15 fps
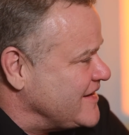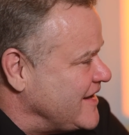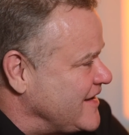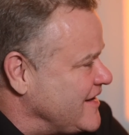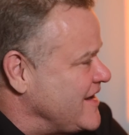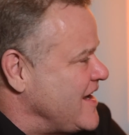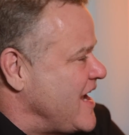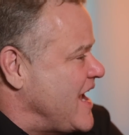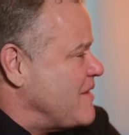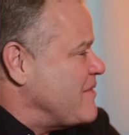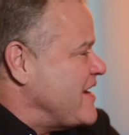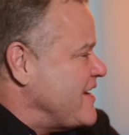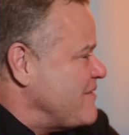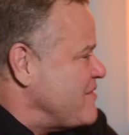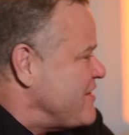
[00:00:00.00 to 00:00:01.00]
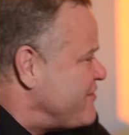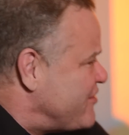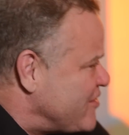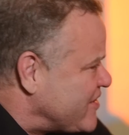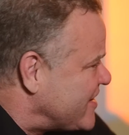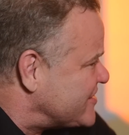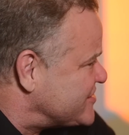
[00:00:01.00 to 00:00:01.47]
Yeah. And we
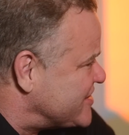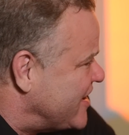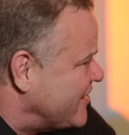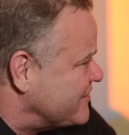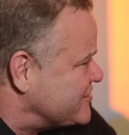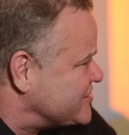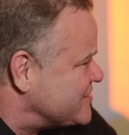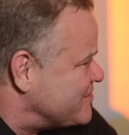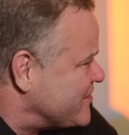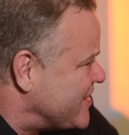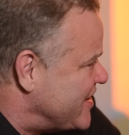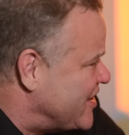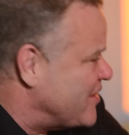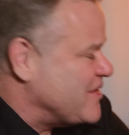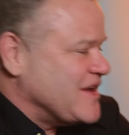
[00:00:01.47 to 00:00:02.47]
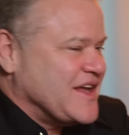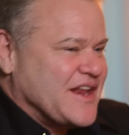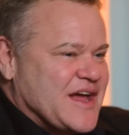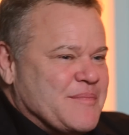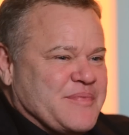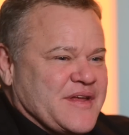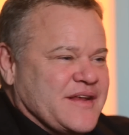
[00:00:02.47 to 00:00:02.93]
fool ourselves. You
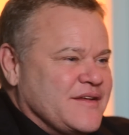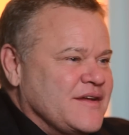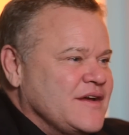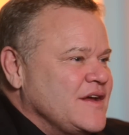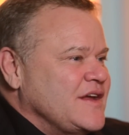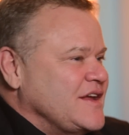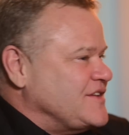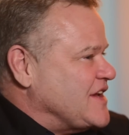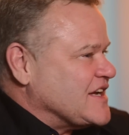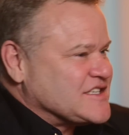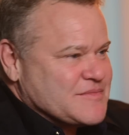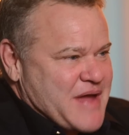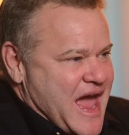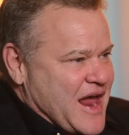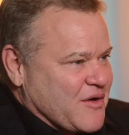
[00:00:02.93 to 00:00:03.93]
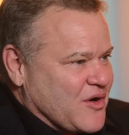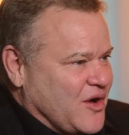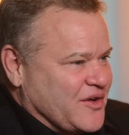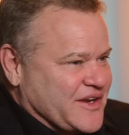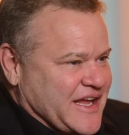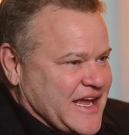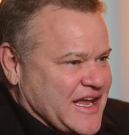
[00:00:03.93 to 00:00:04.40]
get up, you take some
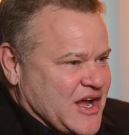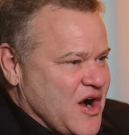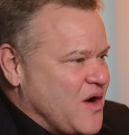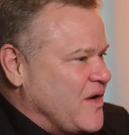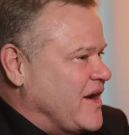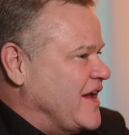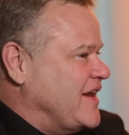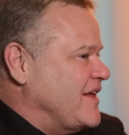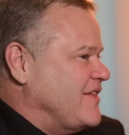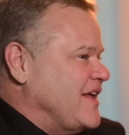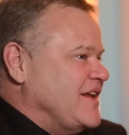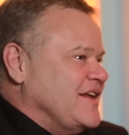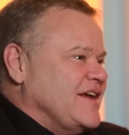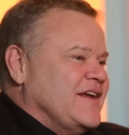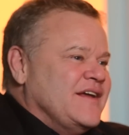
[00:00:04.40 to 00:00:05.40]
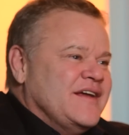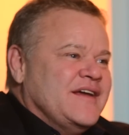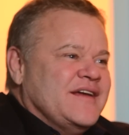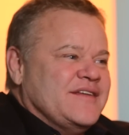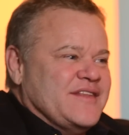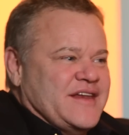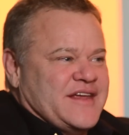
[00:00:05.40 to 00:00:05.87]
Adderall to get going, and then you
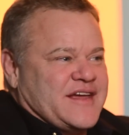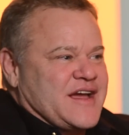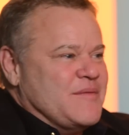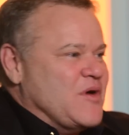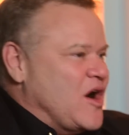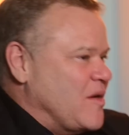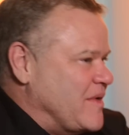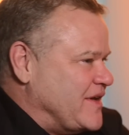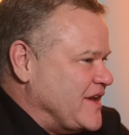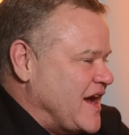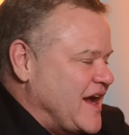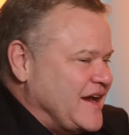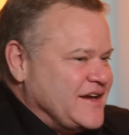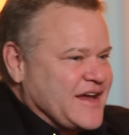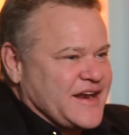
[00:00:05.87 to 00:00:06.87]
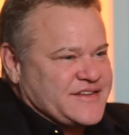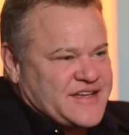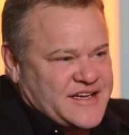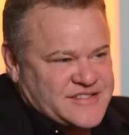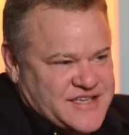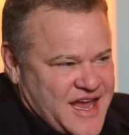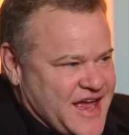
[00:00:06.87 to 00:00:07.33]
come home at night, you gotta
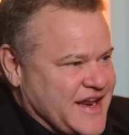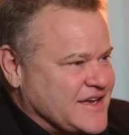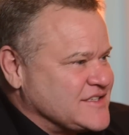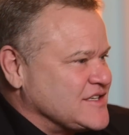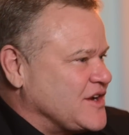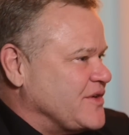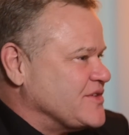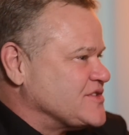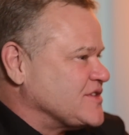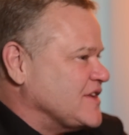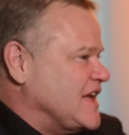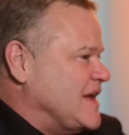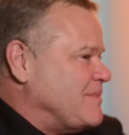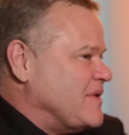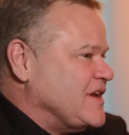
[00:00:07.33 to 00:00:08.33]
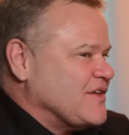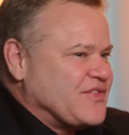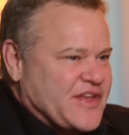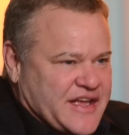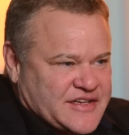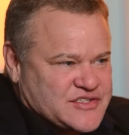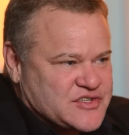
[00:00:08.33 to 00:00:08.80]
take Xanax to go to sleep, and you
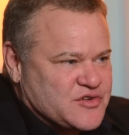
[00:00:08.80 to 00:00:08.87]
think it's